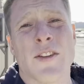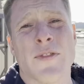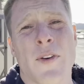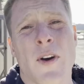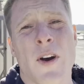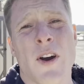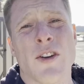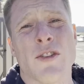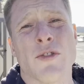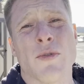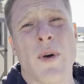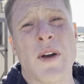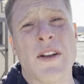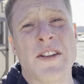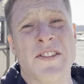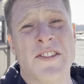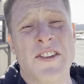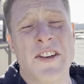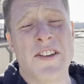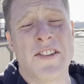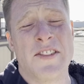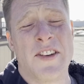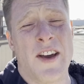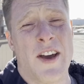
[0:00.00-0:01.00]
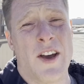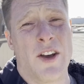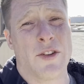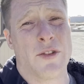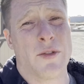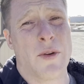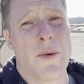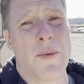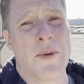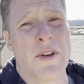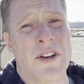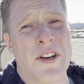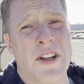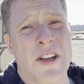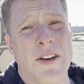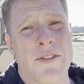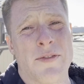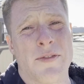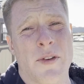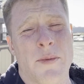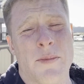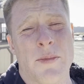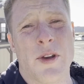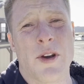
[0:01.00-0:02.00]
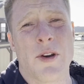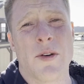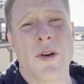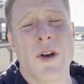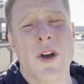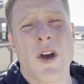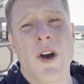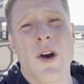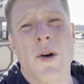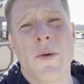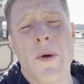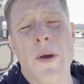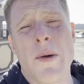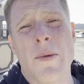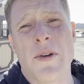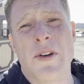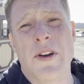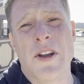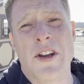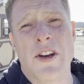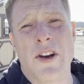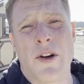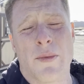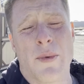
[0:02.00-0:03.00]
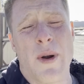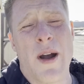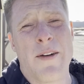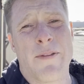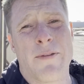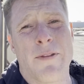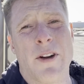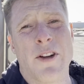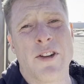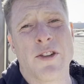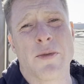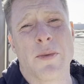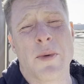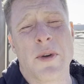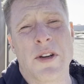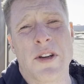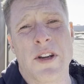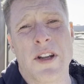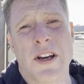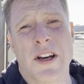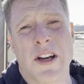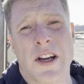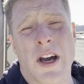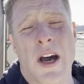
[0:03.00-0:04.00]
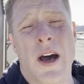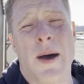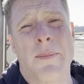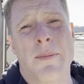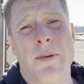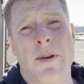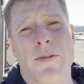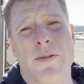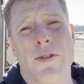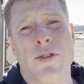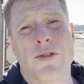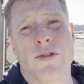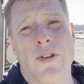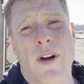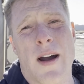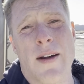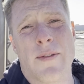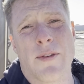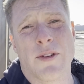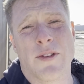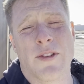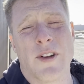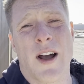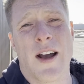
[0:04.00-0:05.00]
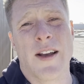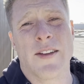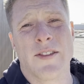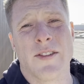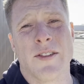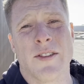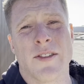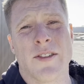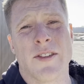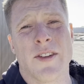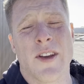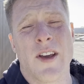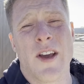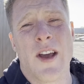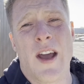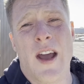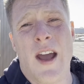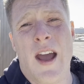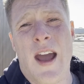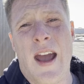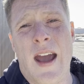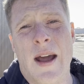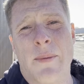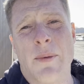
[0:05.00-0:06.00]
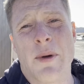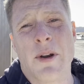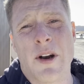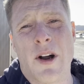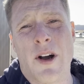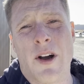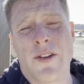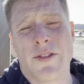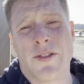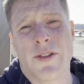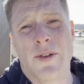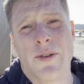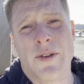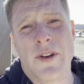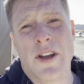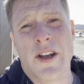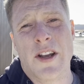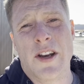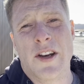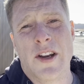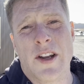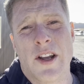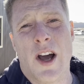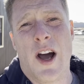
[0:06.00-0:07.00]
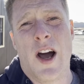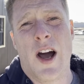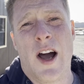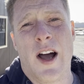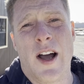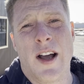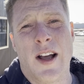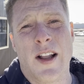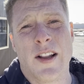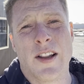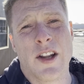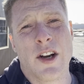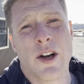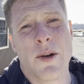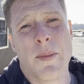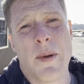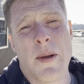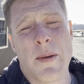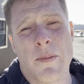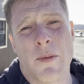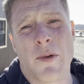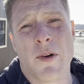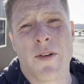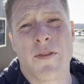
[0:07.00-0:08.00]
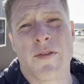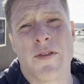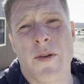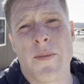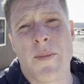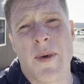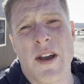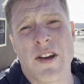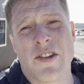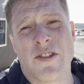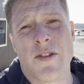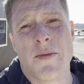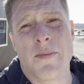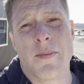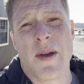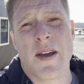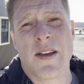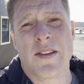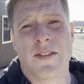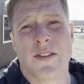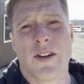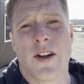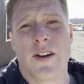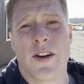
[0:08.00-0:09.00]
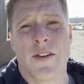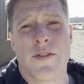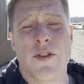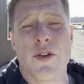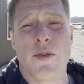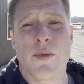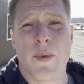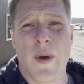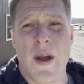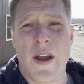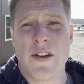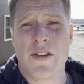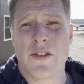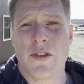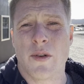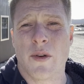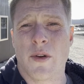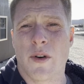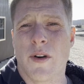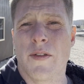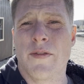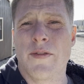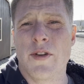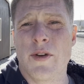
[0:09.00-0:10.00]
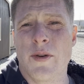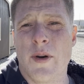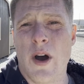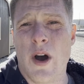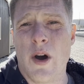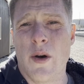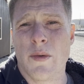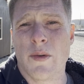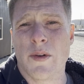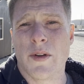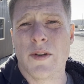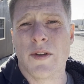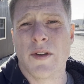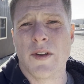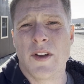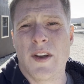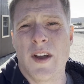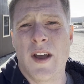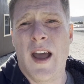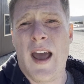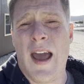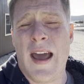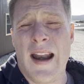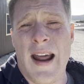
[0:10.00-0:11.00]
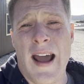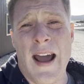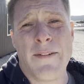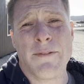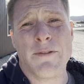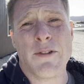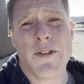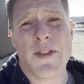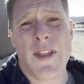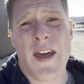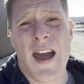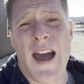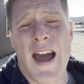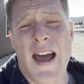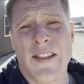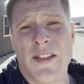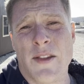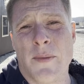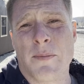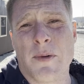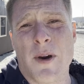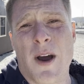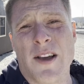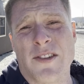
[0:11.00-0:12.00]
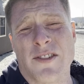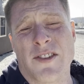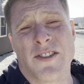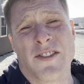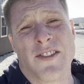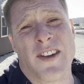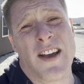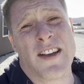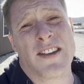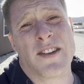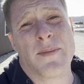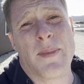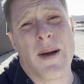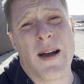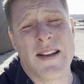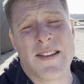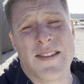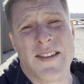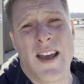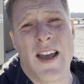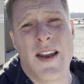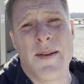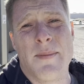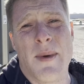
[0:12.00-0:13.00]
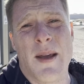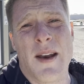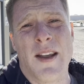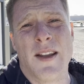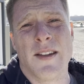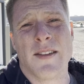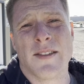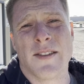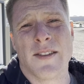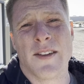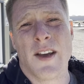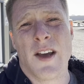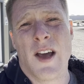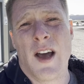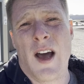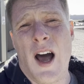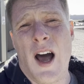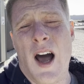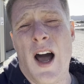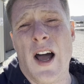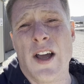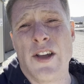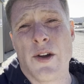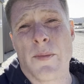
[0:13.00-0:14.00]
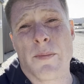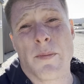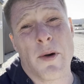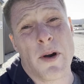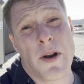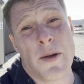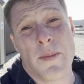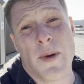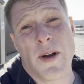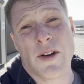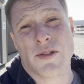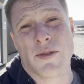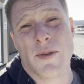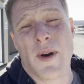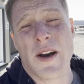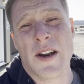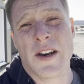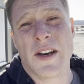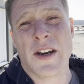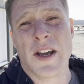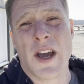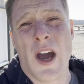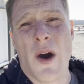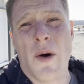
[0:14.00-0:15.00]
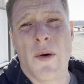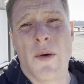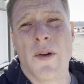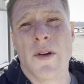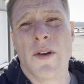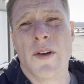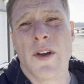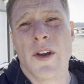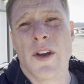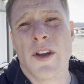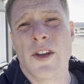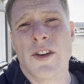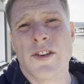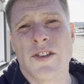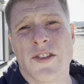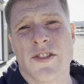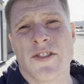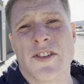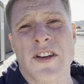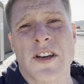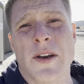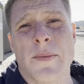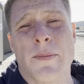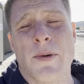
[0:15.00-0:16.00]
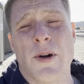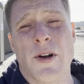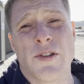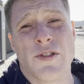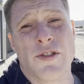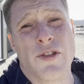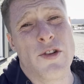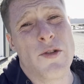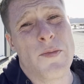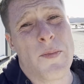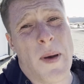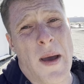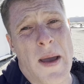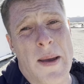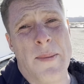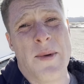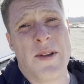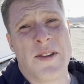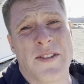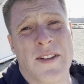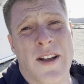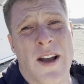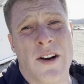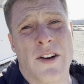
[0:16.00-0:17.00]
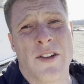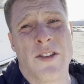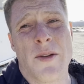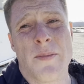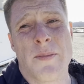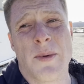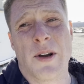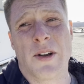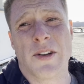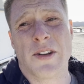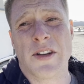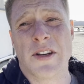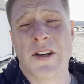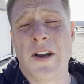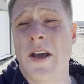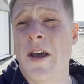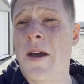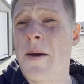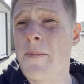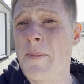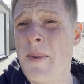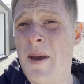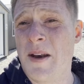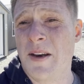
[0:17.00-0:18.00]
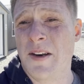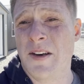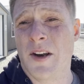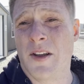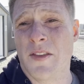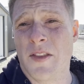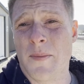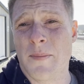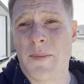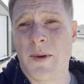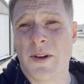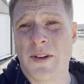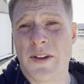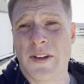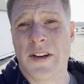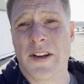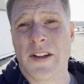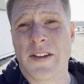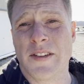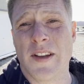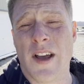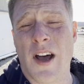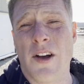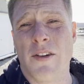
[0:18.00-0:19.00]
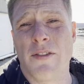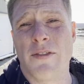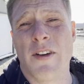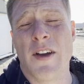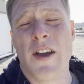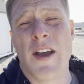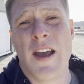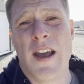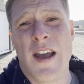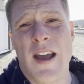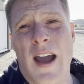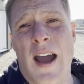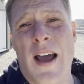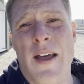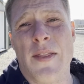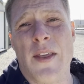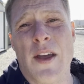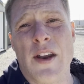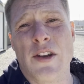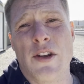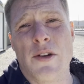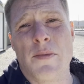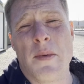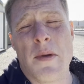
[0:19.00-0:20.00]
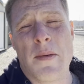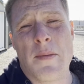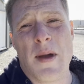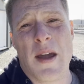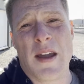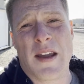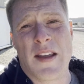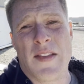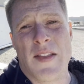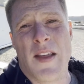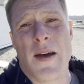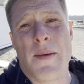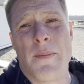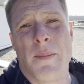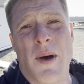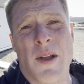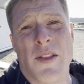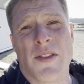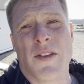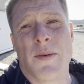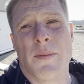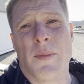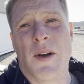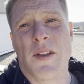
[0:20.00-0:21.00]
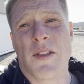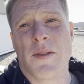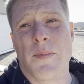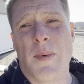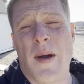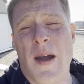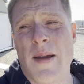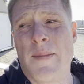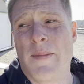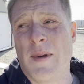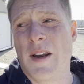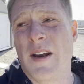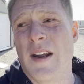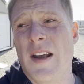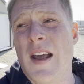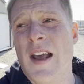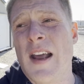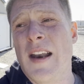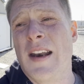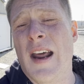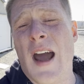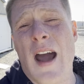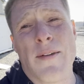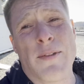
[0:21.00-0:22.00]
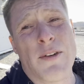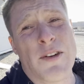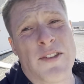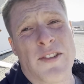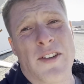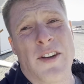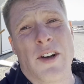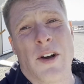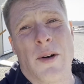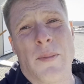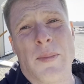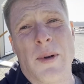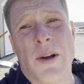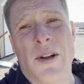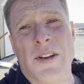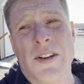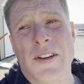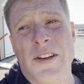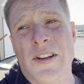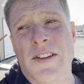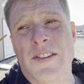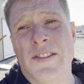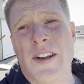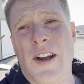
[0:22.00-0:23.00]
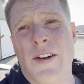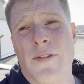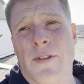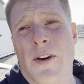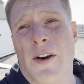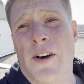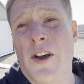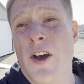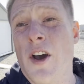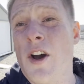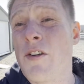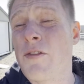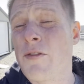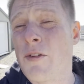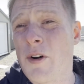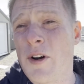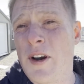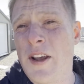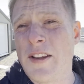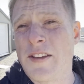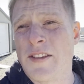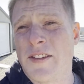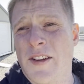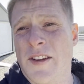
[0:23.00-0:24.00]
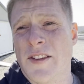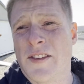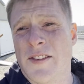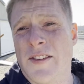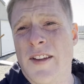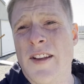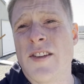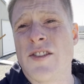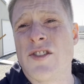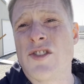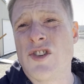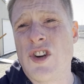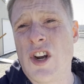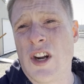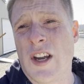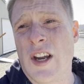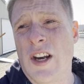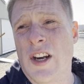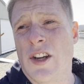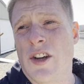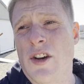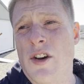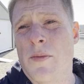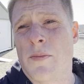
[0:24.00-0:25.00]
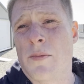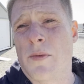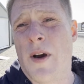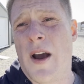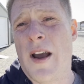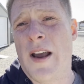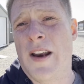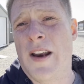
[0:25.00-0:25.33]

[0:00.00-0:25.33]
far as what details we would need from you, we would need a reference, we'd need a copy of your driver's license, and we'd also need a little bit more information based on if you rent or if you own. And after that, the process takes about 10 minutes. You're pretty much ready to go. You just need to put 2 payments down on the building, depending on the building itself, and then you'd be making that month-to-month payment. Now, every single building is different. For instance, this chicken coop right